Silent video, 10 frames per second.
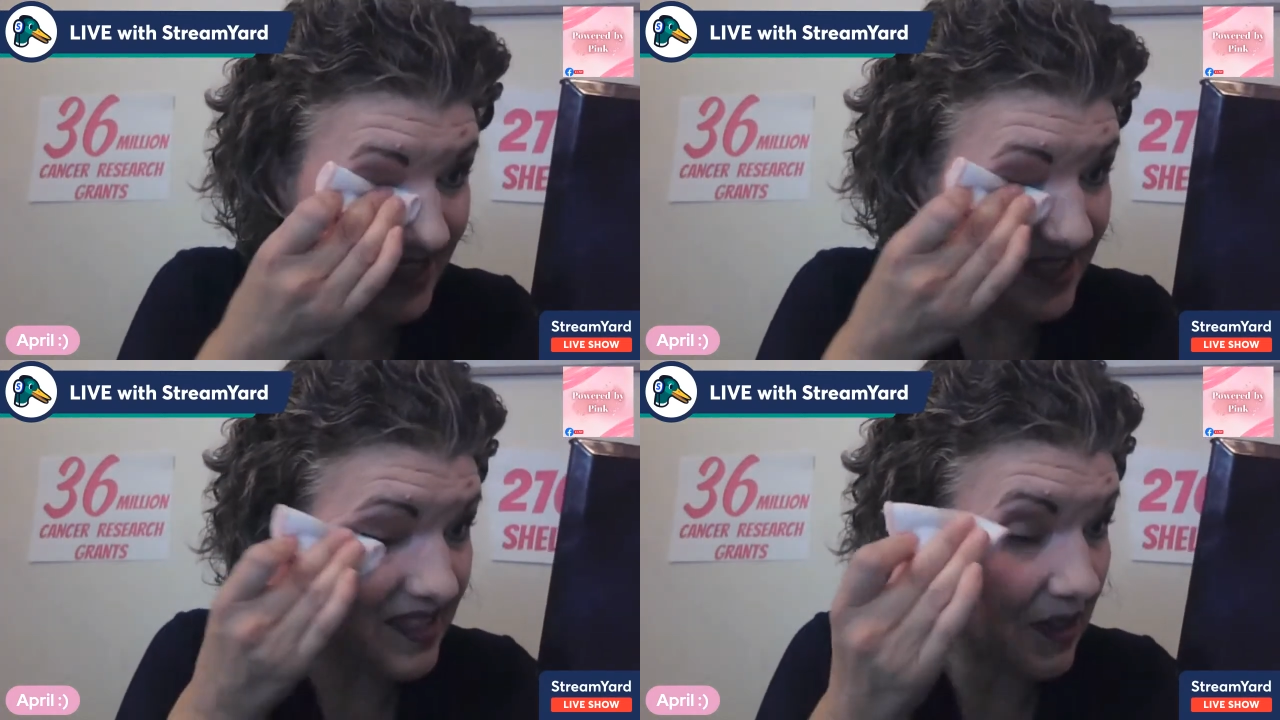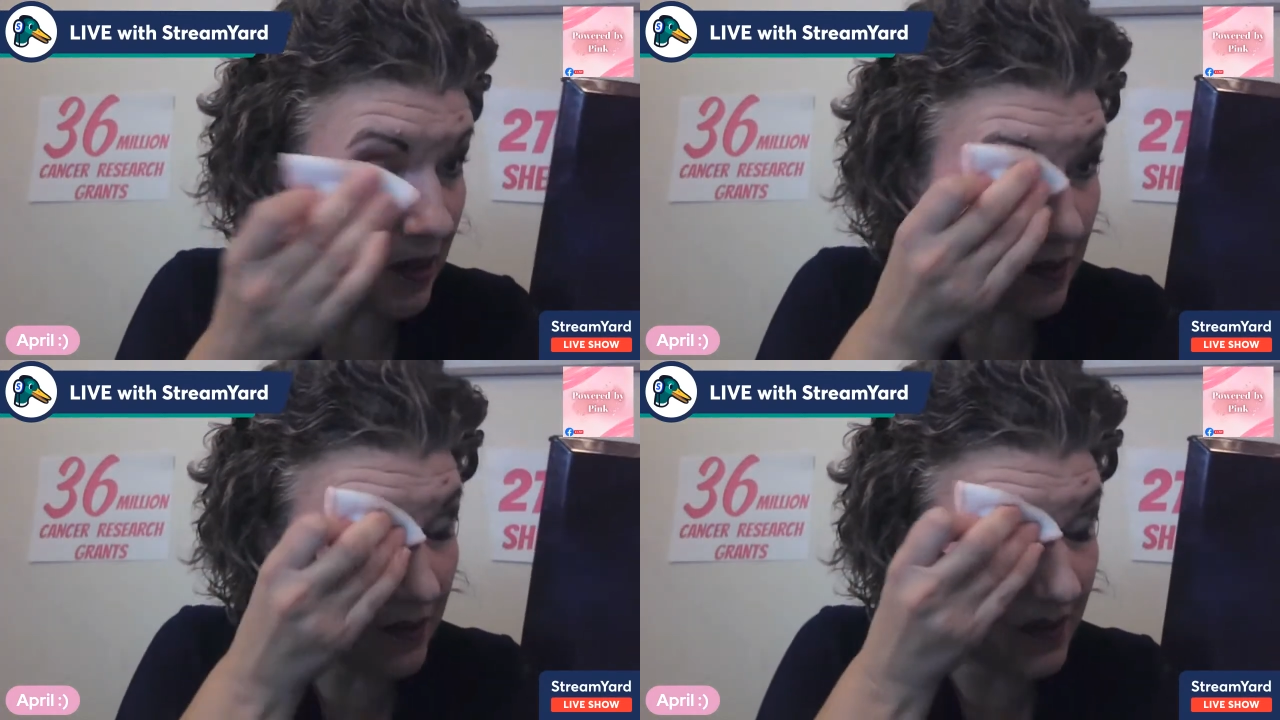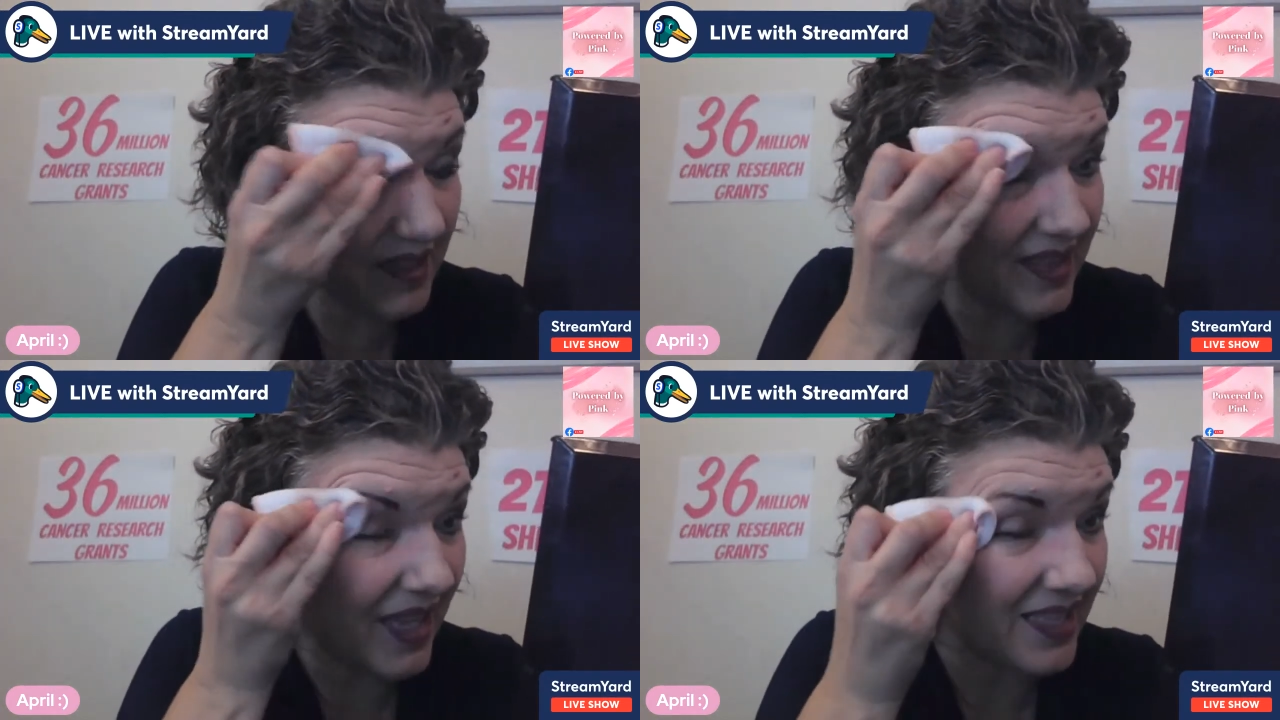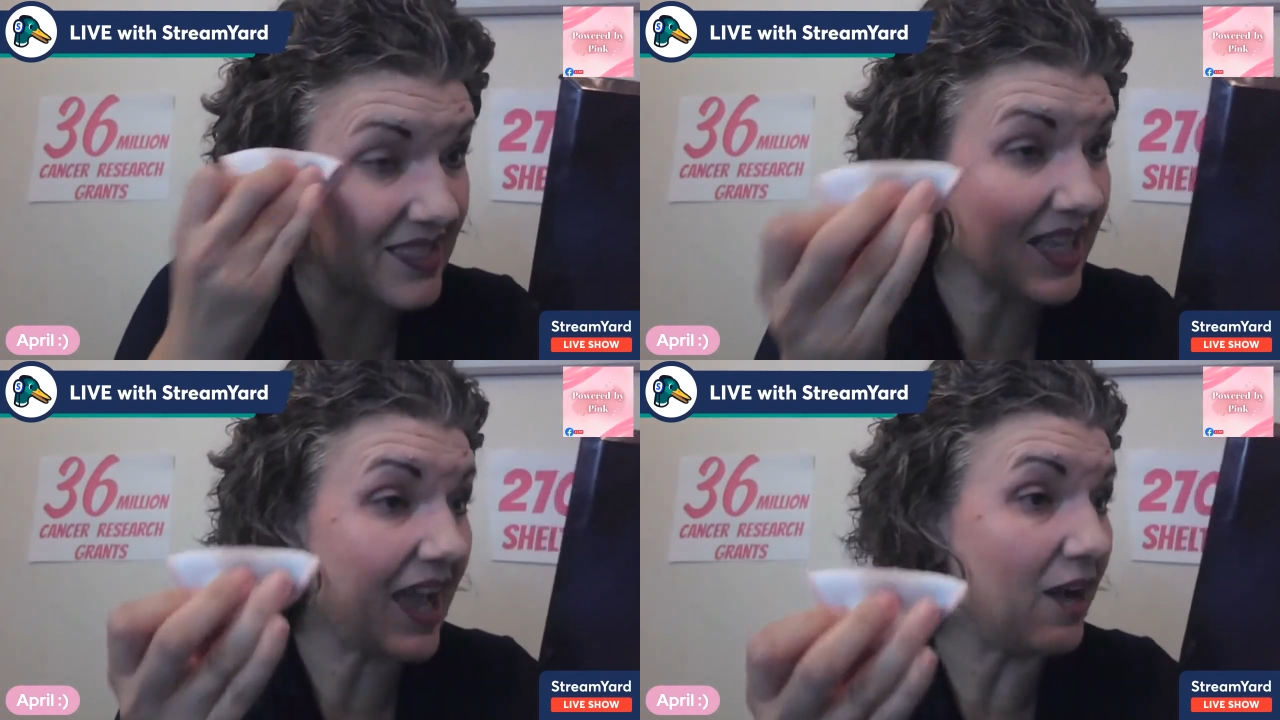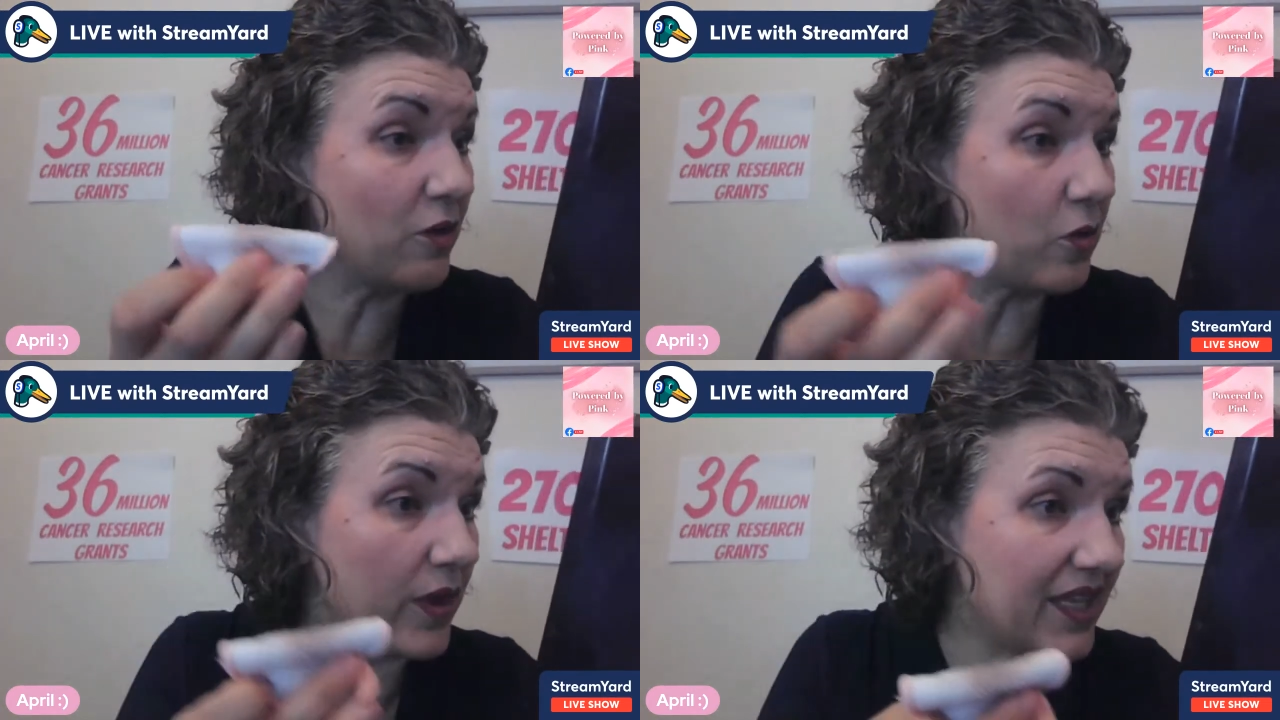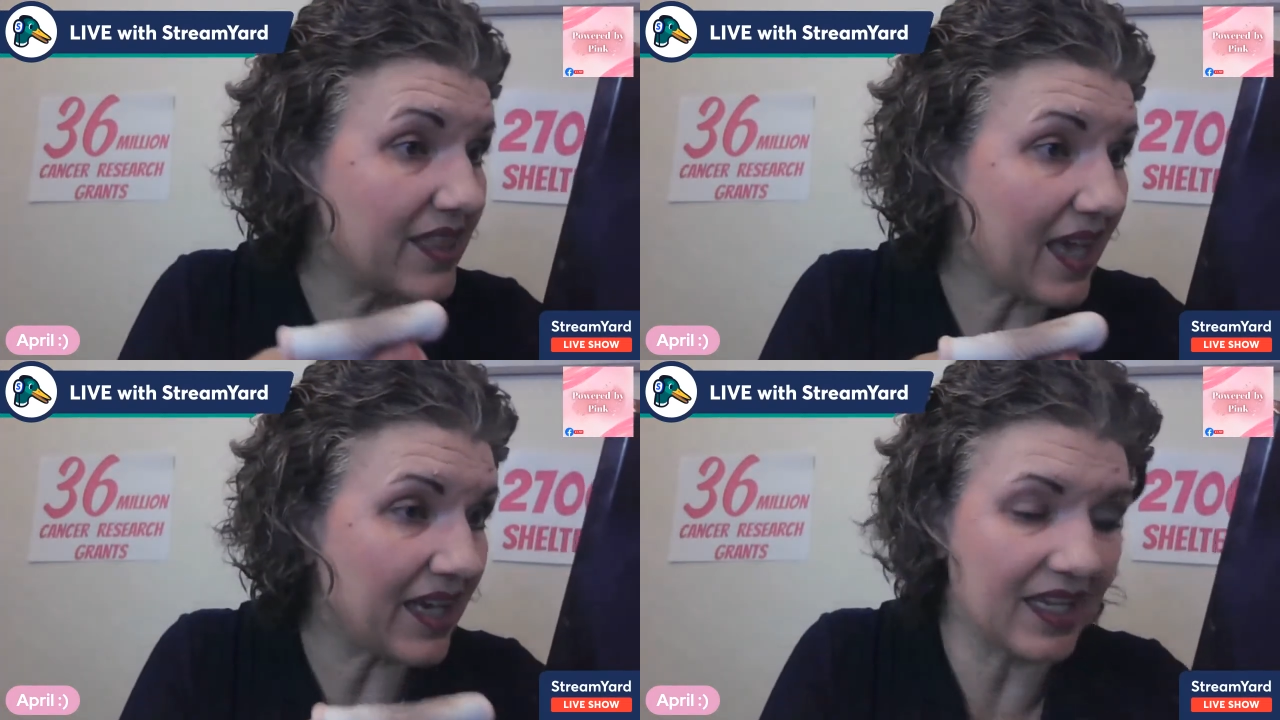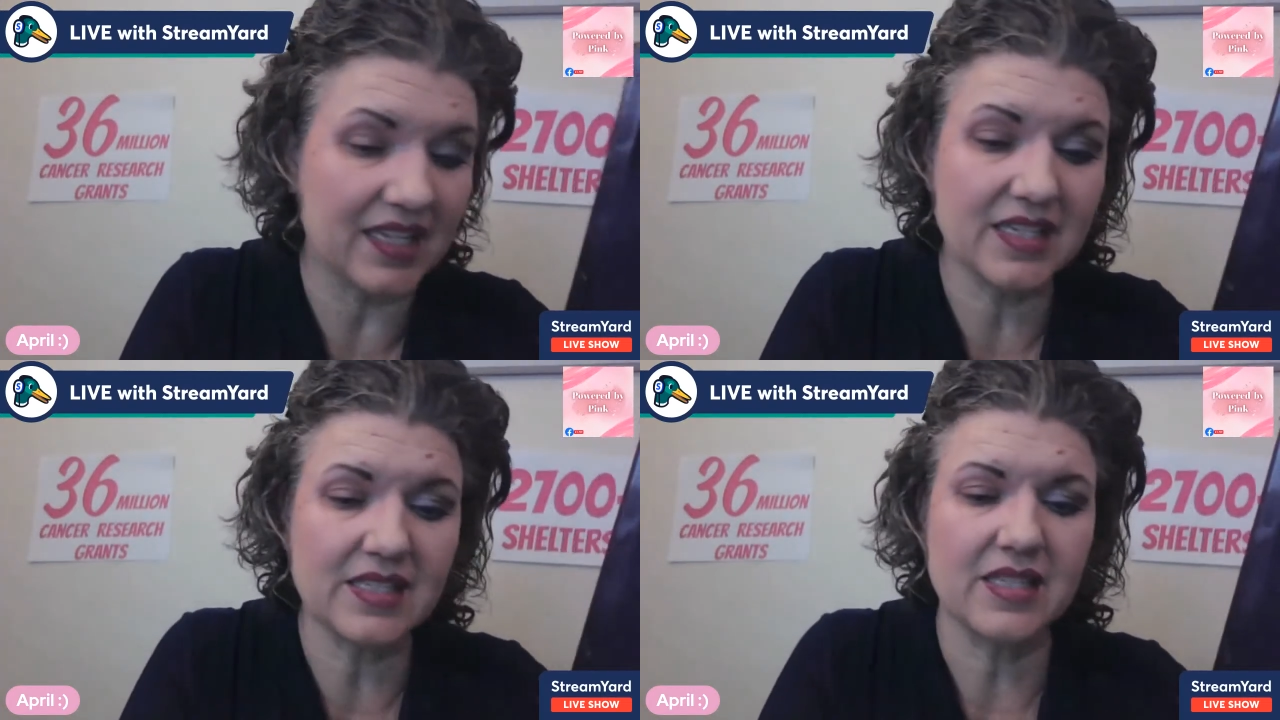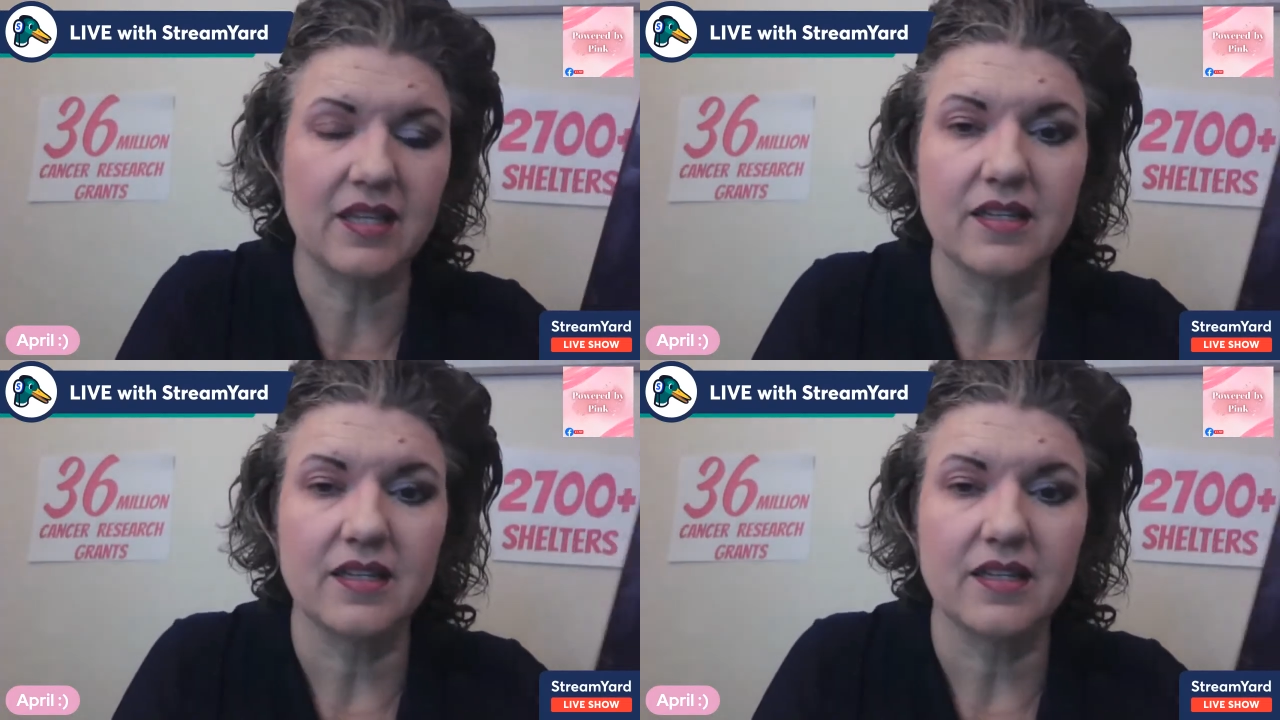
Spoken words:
So that's how quick that is.